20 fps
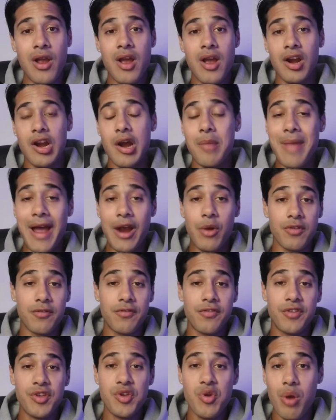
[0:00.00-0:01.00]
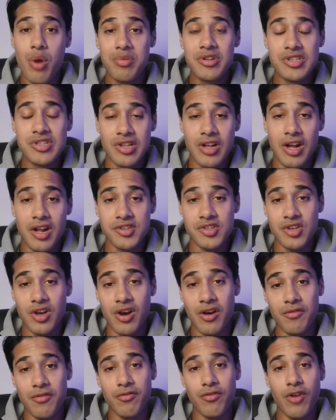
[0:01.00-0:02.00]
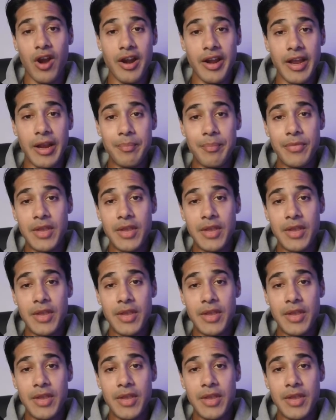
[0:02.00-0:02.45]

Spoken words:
come back with a few open slots on Friday.